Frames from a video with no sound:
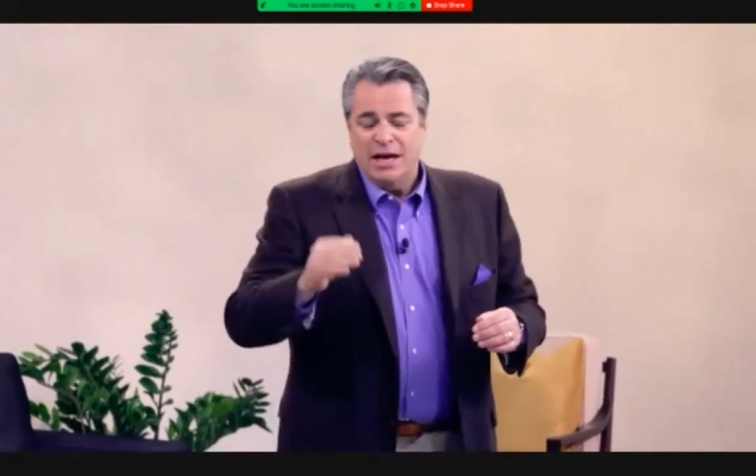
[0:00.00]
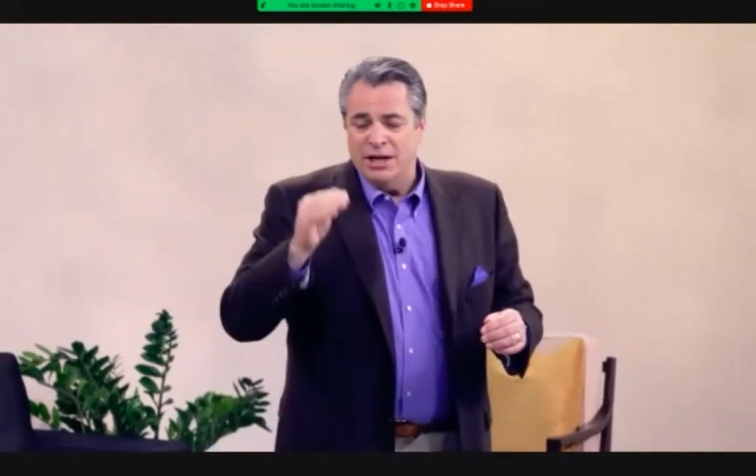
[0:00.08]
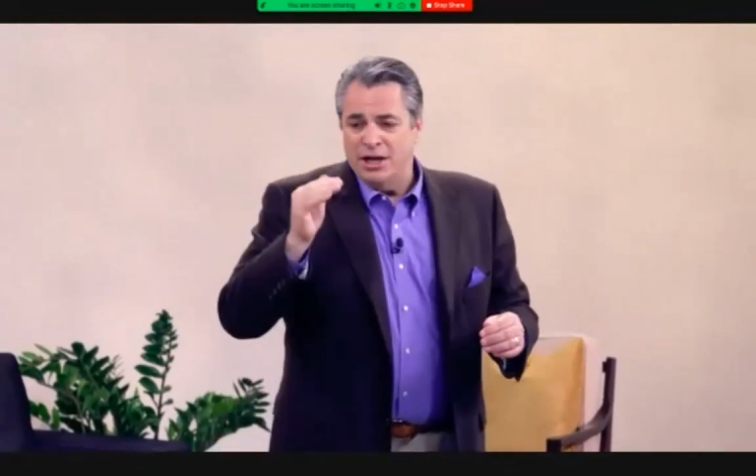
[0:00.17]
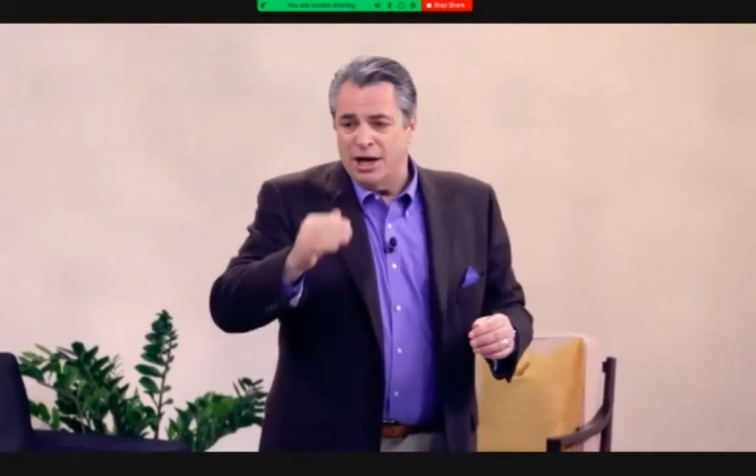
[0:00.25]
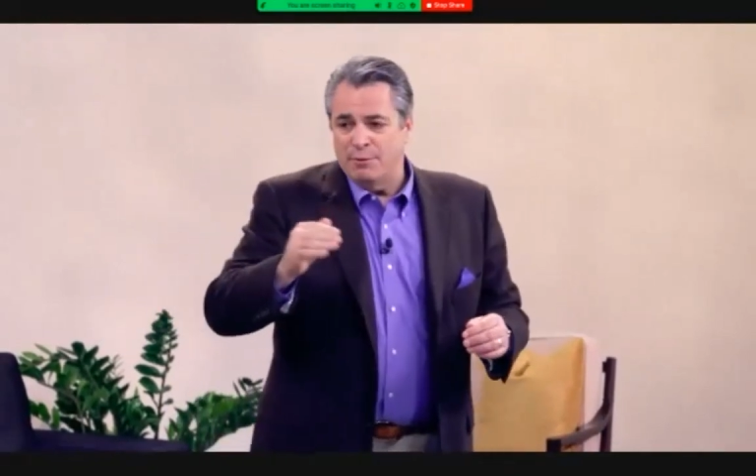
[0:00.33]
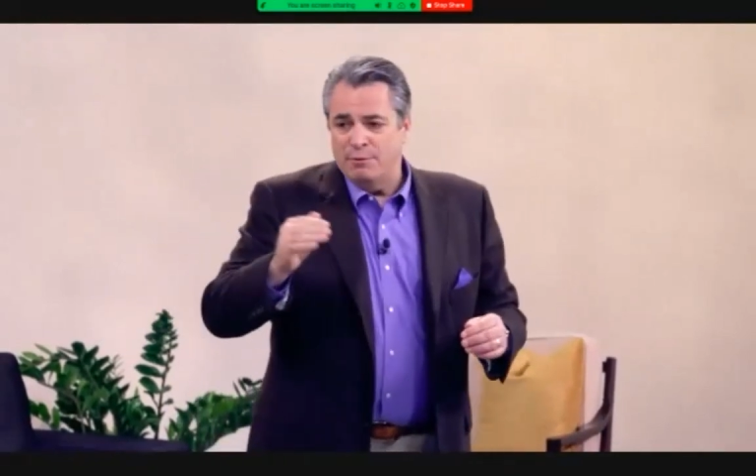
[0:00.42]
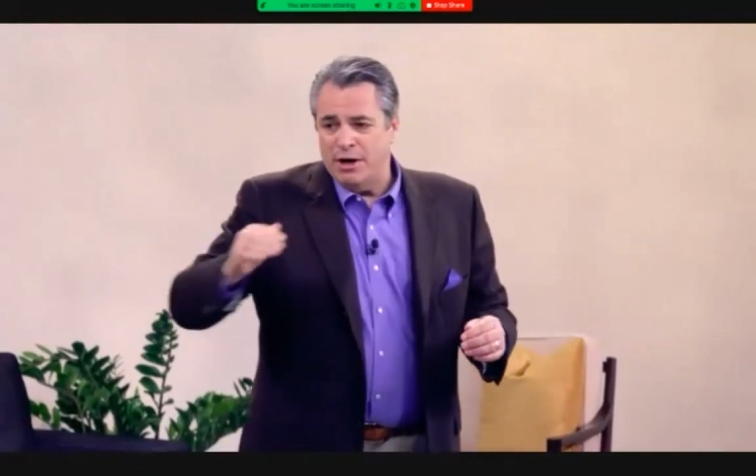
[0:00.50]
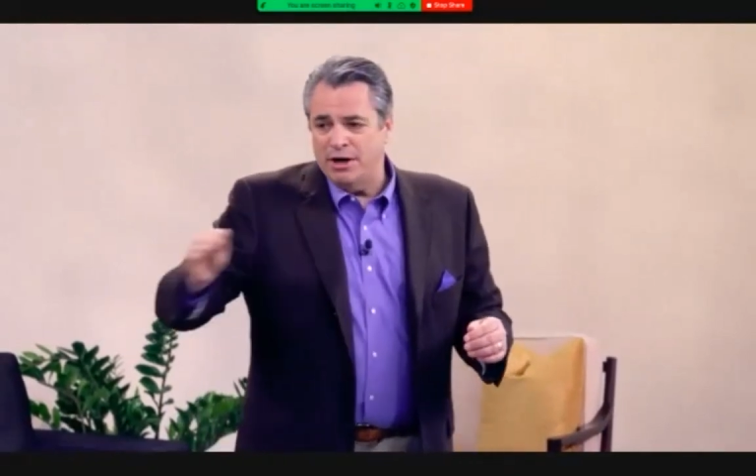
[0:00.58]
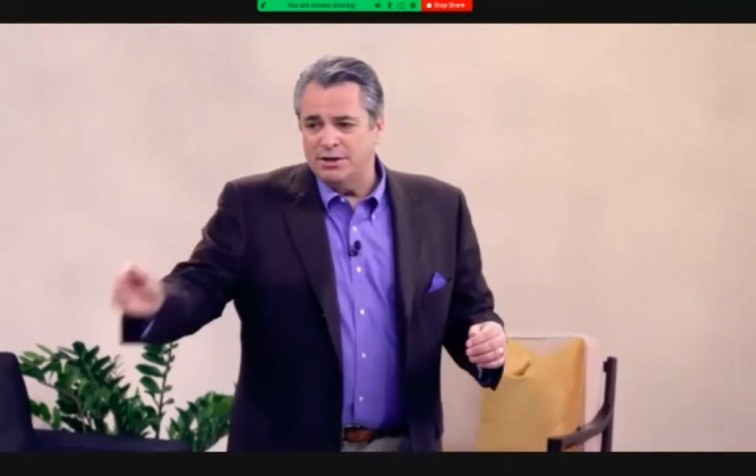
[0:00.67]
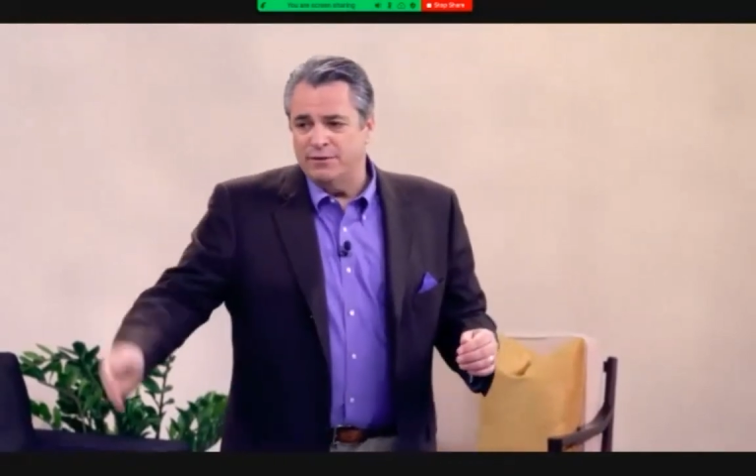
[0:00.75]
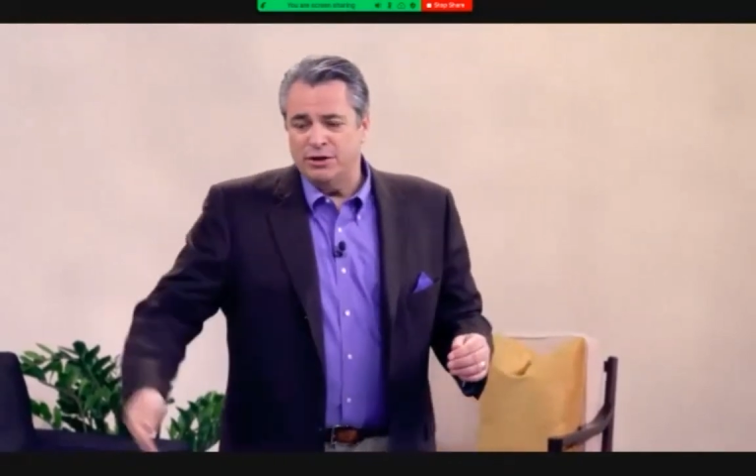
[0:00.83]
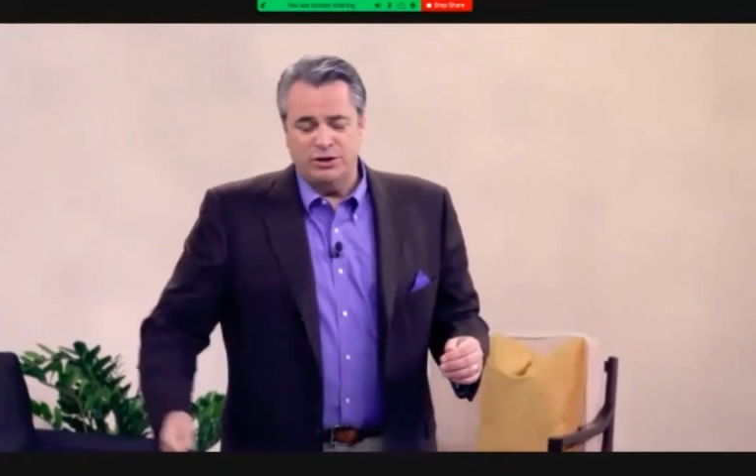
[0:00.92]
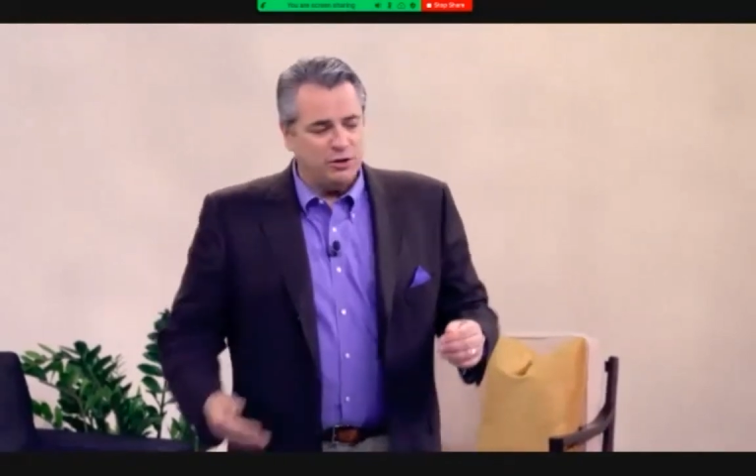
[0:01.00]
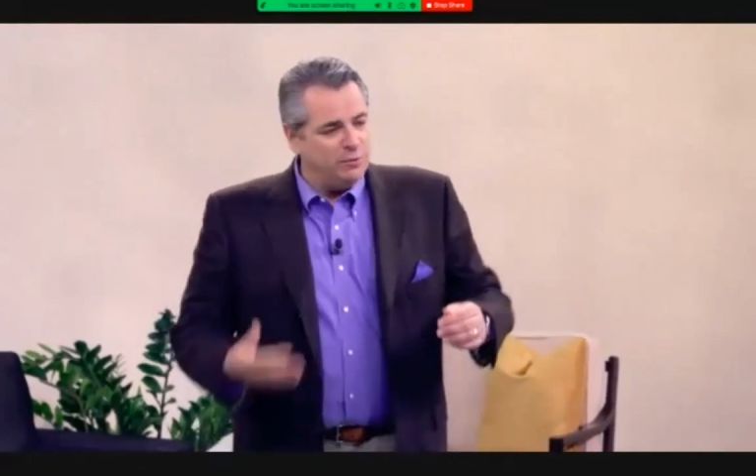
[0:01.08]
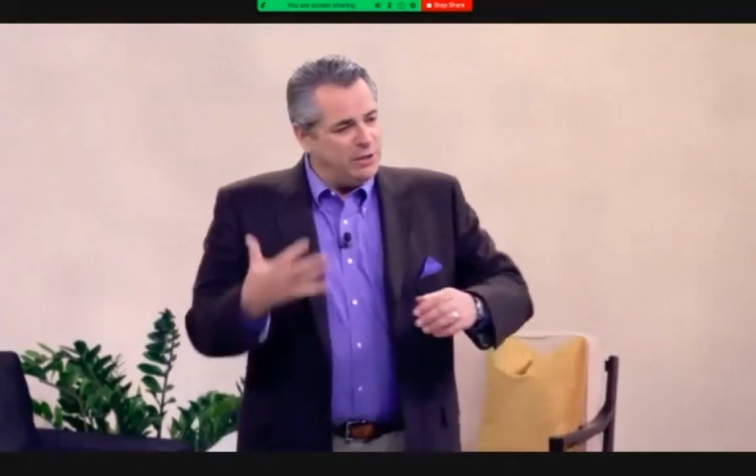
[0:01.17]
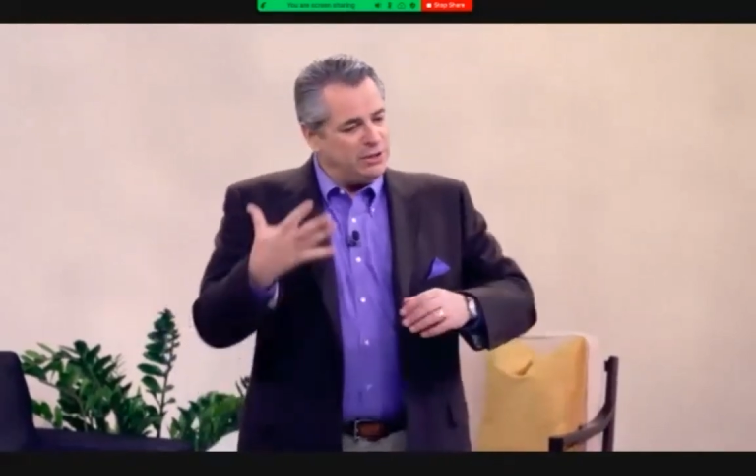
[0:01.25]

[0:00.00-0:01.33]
And you got to persevere through them.